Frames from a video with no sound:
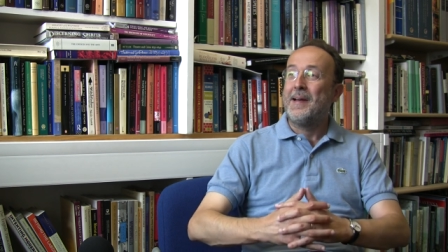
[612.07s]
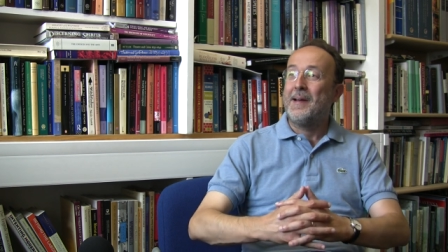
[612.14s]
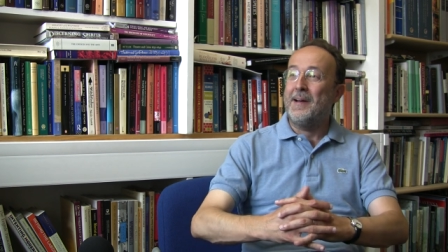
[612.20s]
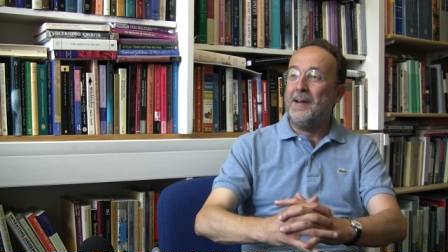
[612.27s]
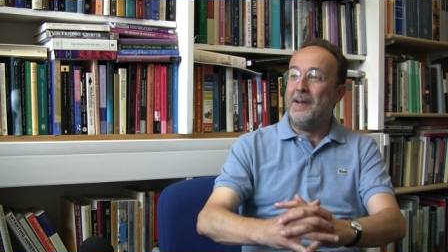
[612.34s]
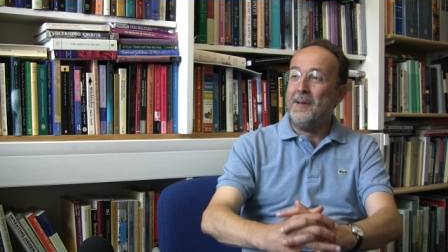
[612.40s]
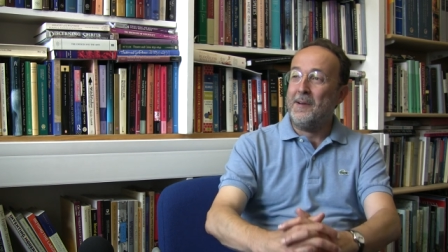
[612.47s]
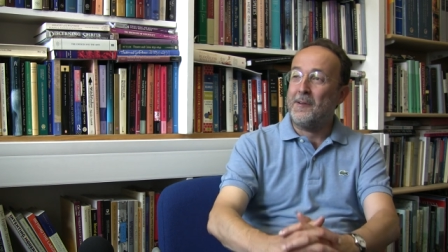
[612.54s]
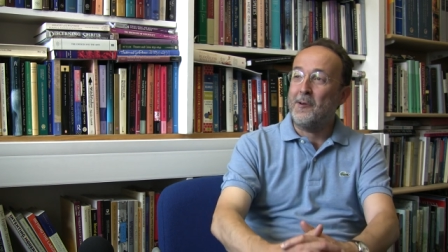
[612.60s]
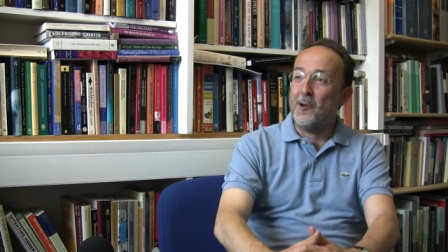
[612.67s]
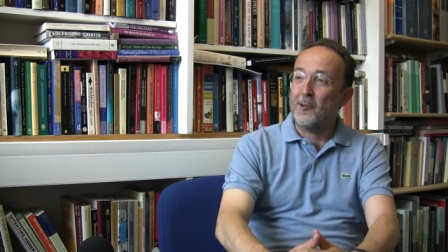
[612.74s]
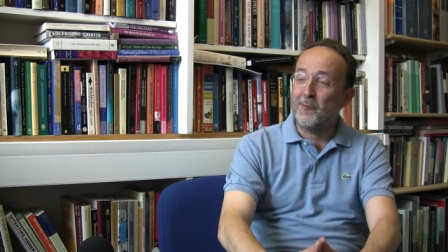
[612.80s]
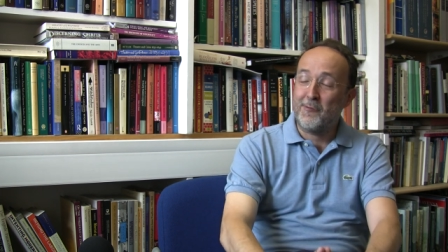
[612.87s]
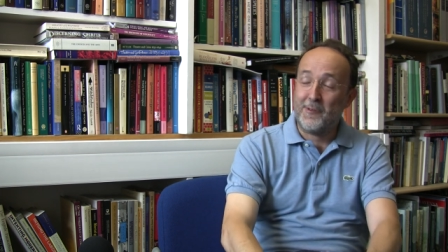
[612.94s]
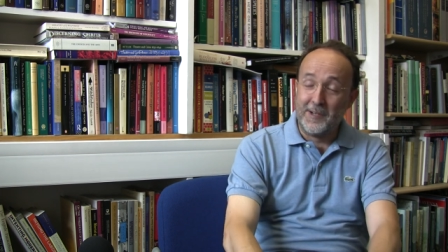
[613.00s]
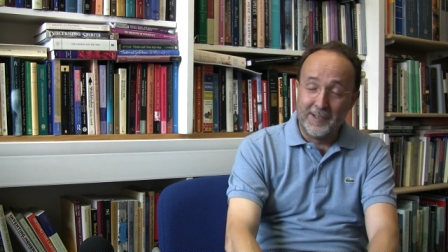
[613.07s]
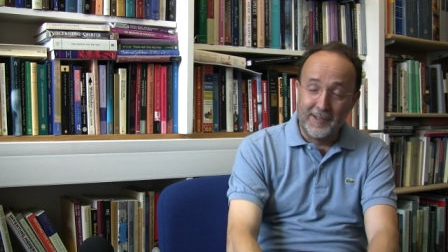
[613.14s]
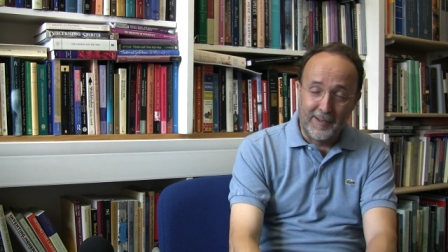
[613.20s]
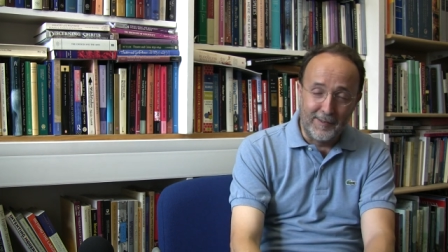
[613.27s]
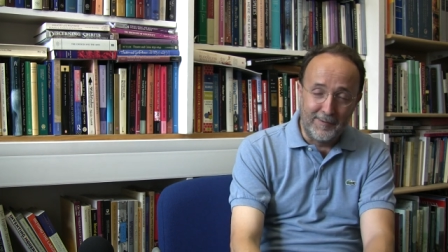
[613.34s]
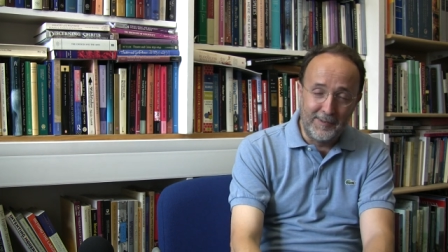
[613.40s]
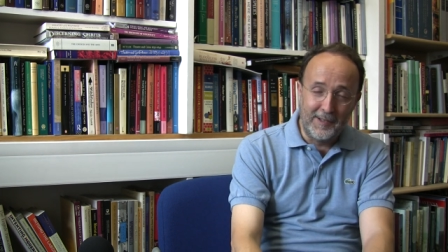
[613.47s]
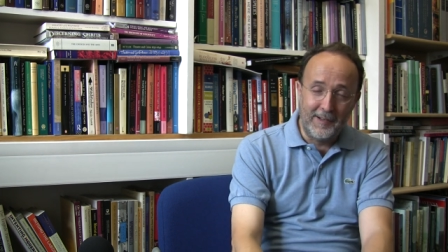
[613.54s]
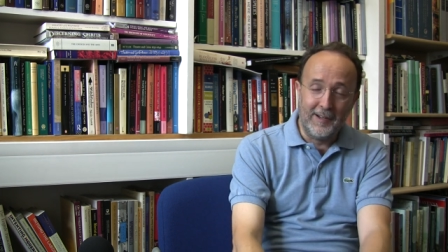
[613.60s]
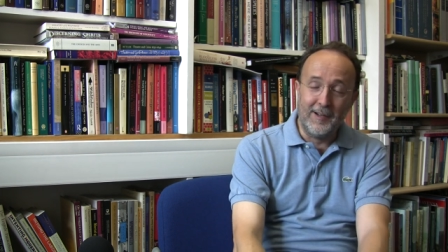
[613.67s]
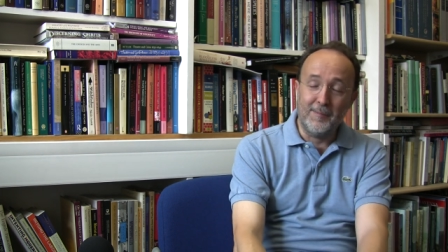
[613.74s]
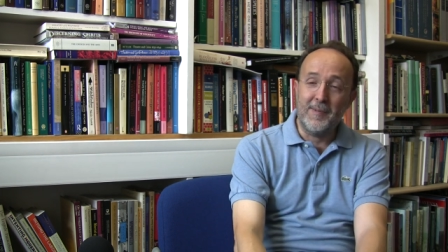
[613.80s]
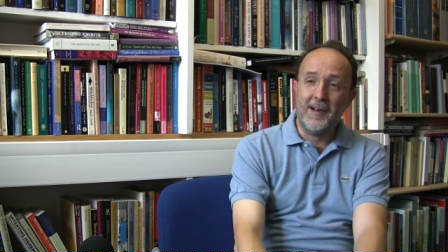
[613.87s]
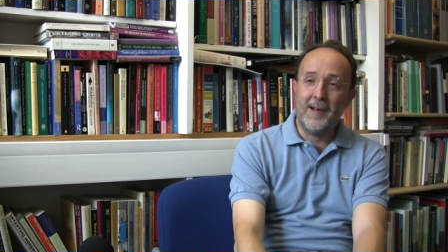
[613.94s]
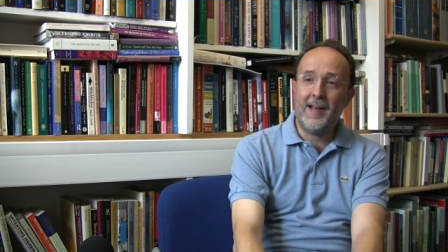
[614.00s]
uh, Gottfried
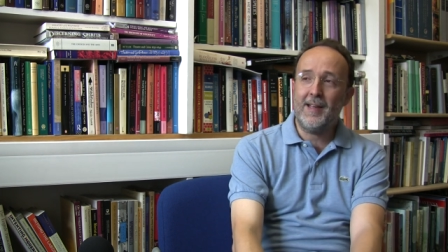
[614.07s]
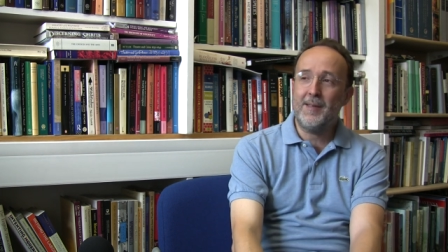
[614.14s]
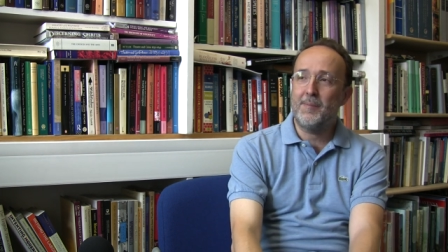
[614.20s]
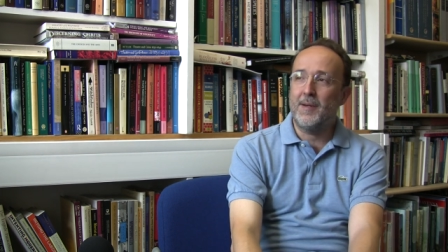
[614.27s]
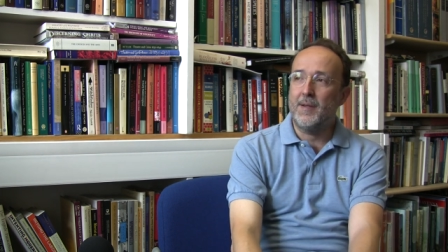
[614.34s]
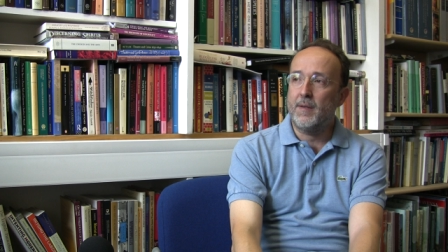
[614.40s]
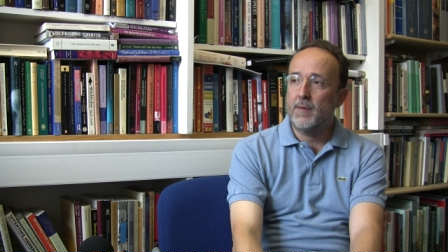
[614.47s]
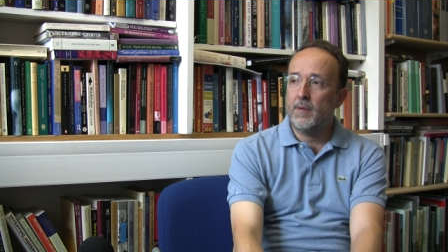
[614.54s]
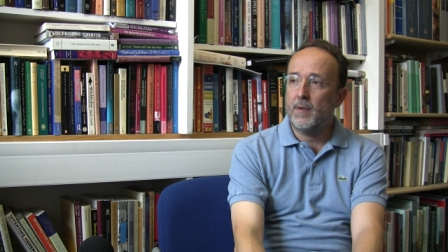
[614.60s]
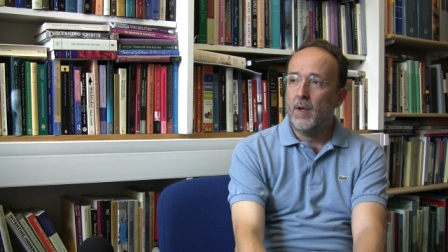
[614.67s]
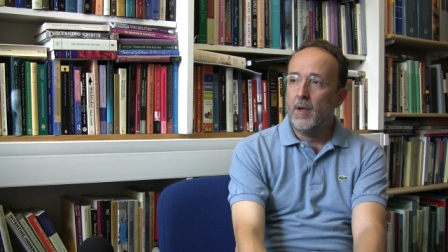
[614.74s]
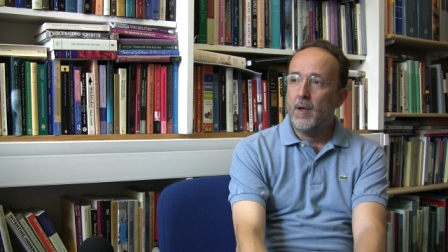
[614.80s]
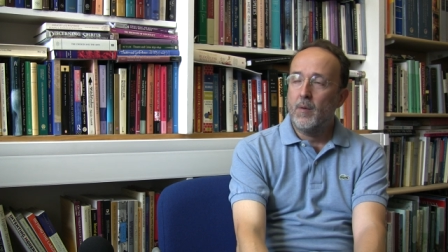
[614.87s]
Wilhelm Leibniz,